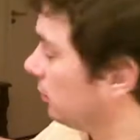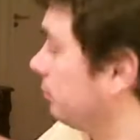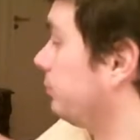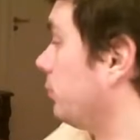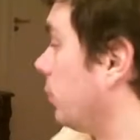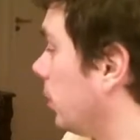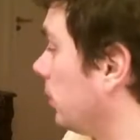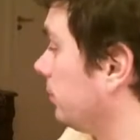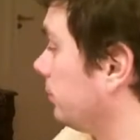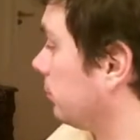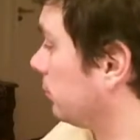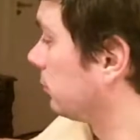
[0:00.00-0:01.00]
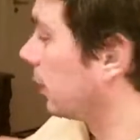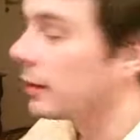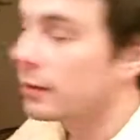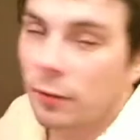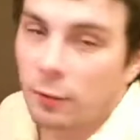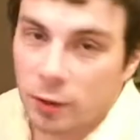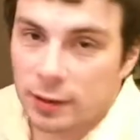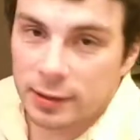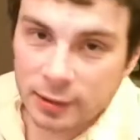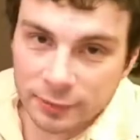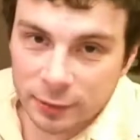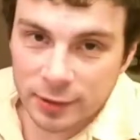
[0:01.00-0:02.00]
Well, it's of course
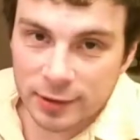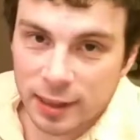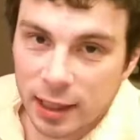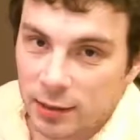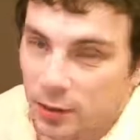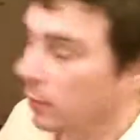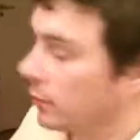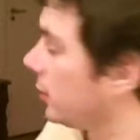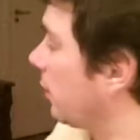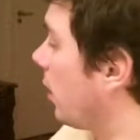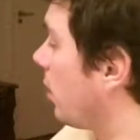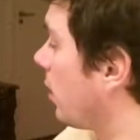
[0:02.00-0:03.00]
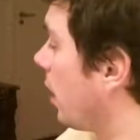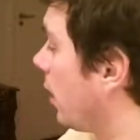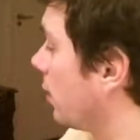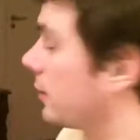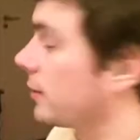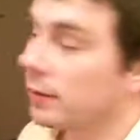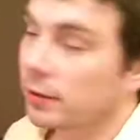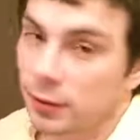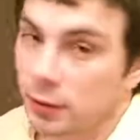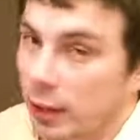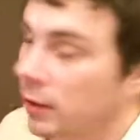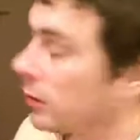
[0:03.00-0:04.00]
the first stage, so it's a low card. Still,
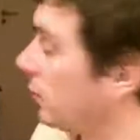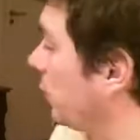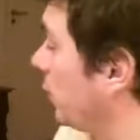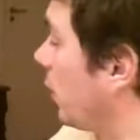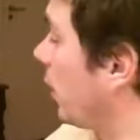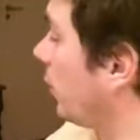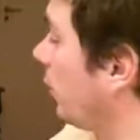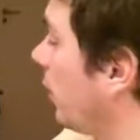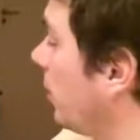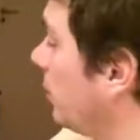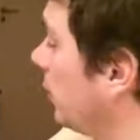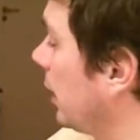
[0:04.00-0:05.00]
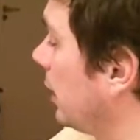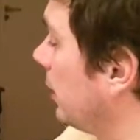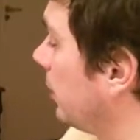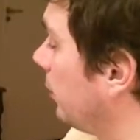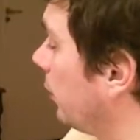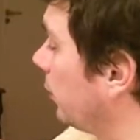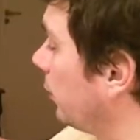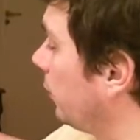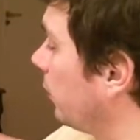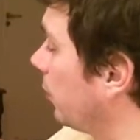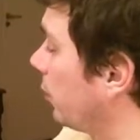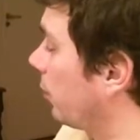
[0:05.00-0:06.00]
you can try to farm it. You get a little bottle
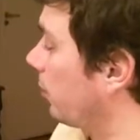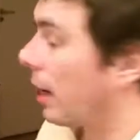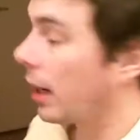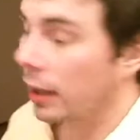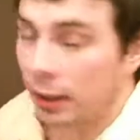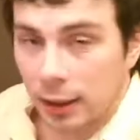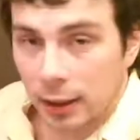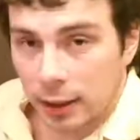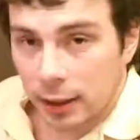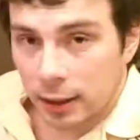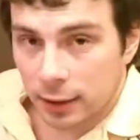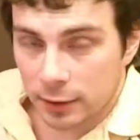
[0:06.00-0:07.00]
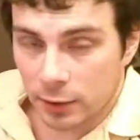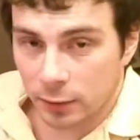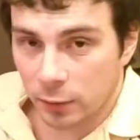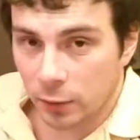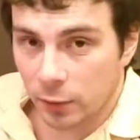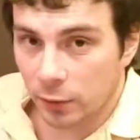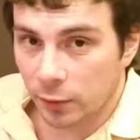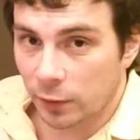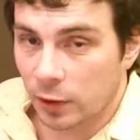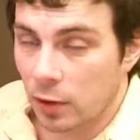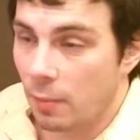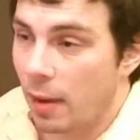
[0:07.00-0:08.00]
for your mana. So to
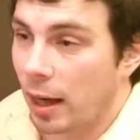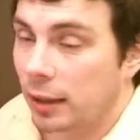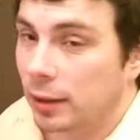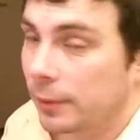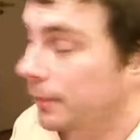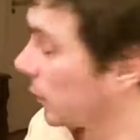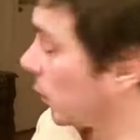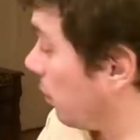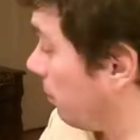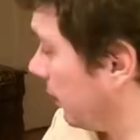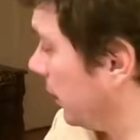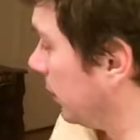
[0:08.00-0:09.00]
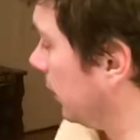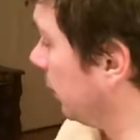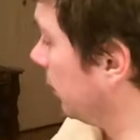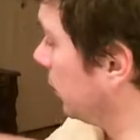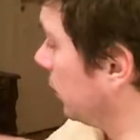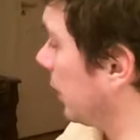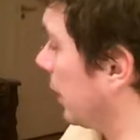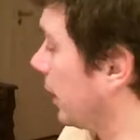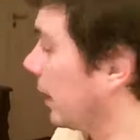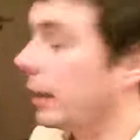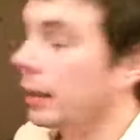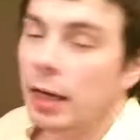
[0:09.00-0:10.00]
refill your mana completely, you can
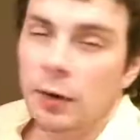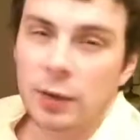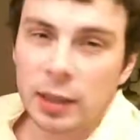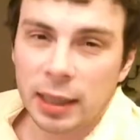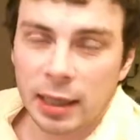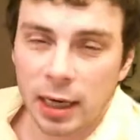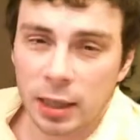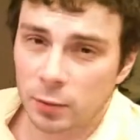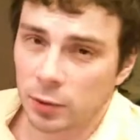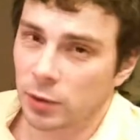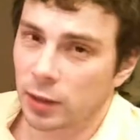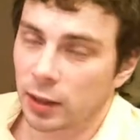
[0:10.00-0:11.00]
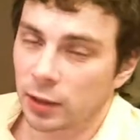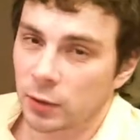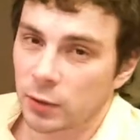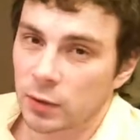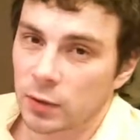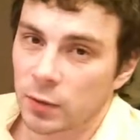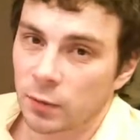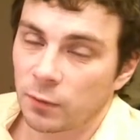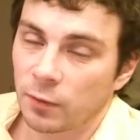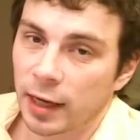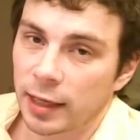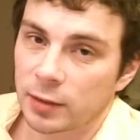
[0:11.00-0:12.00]
get an arena card, which you can use to
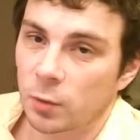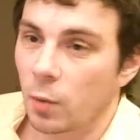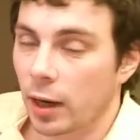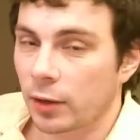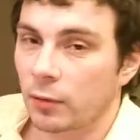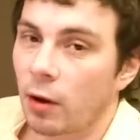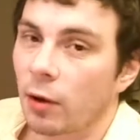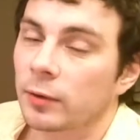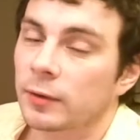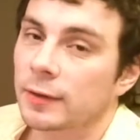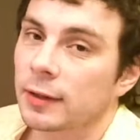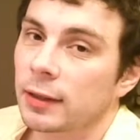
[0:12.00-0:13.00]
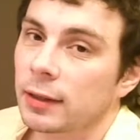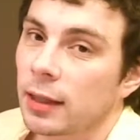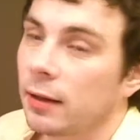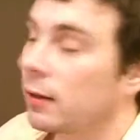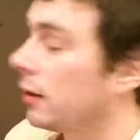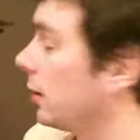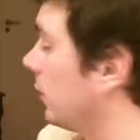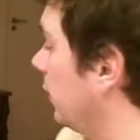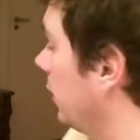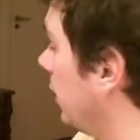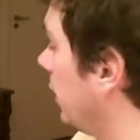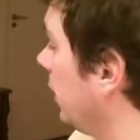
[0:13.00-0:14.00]
fight 1 round in the
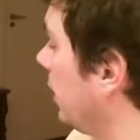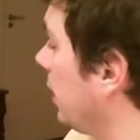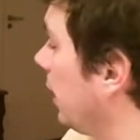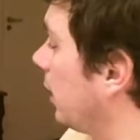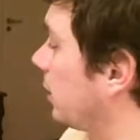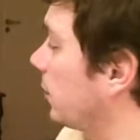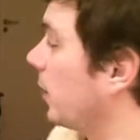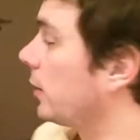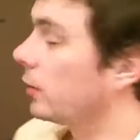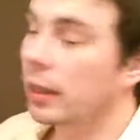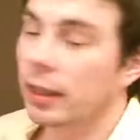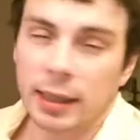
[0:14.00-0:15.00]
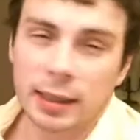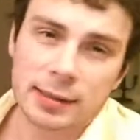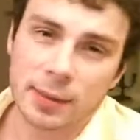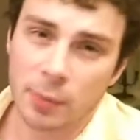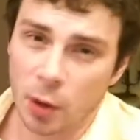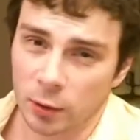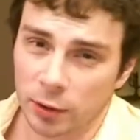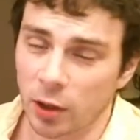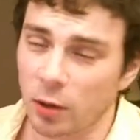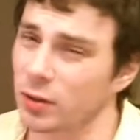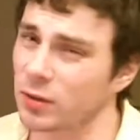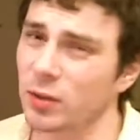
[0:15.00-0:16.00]
arena. And as well, you can get some gold.
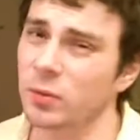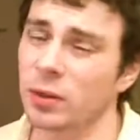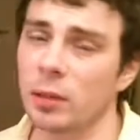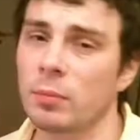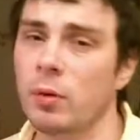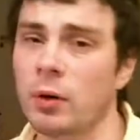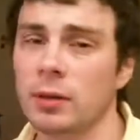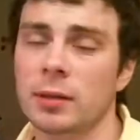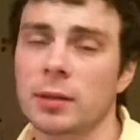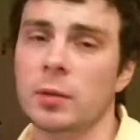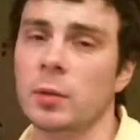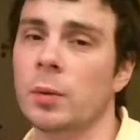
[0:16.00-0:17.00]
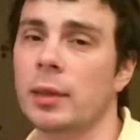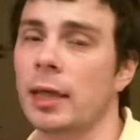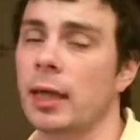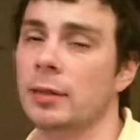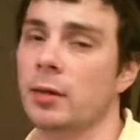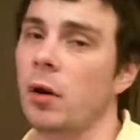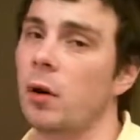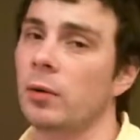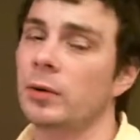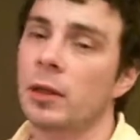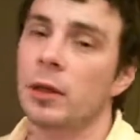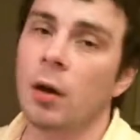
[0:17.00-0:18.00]
Gold is not really important. You will get
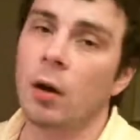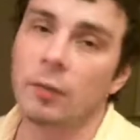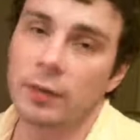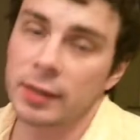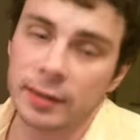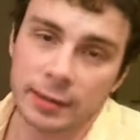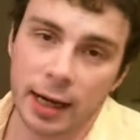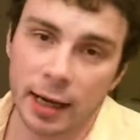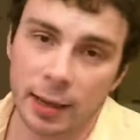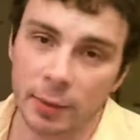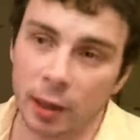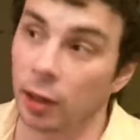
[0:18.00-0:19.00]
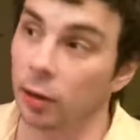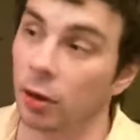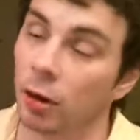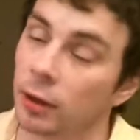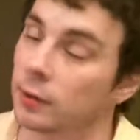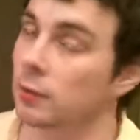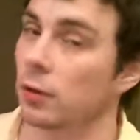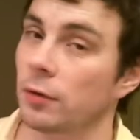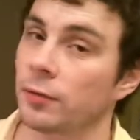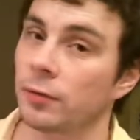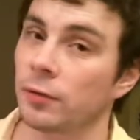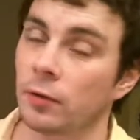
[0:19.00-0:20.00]
gold over the time, a lot
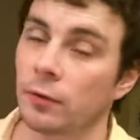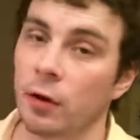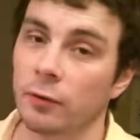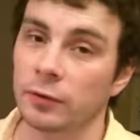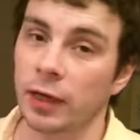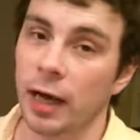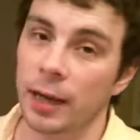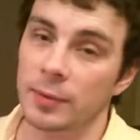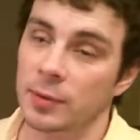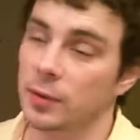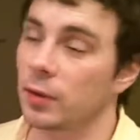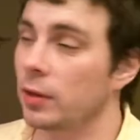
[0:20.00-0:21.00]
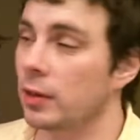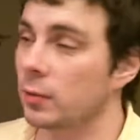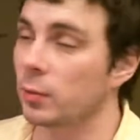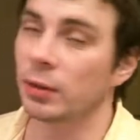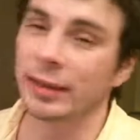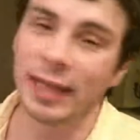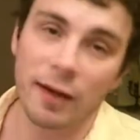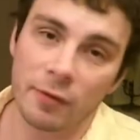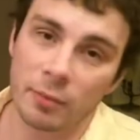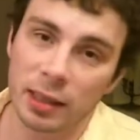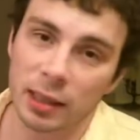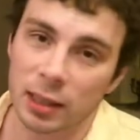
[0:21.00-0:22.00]
of times, so it will never
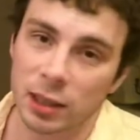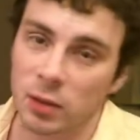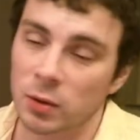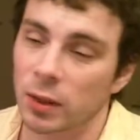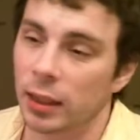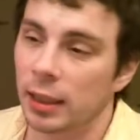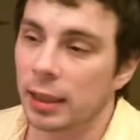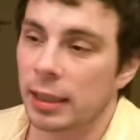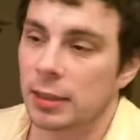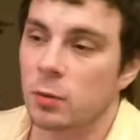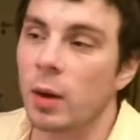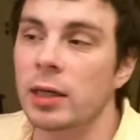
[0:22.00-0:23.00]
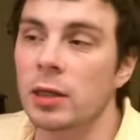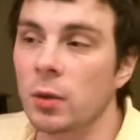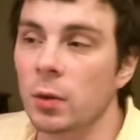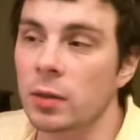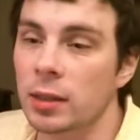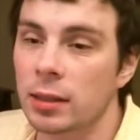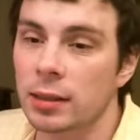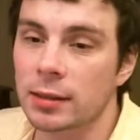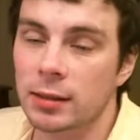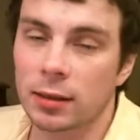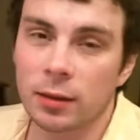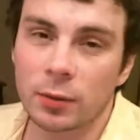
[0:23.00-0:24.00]
be an issue. It's quite a
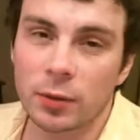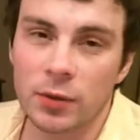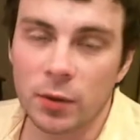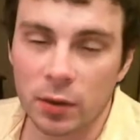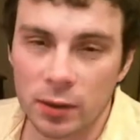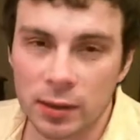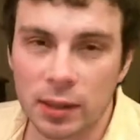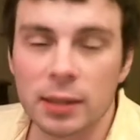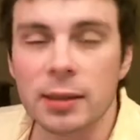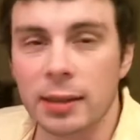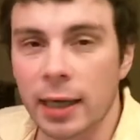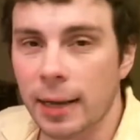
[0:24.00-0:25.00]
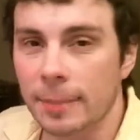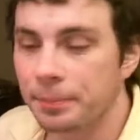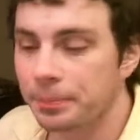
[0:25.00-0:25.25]
useless resource in the game.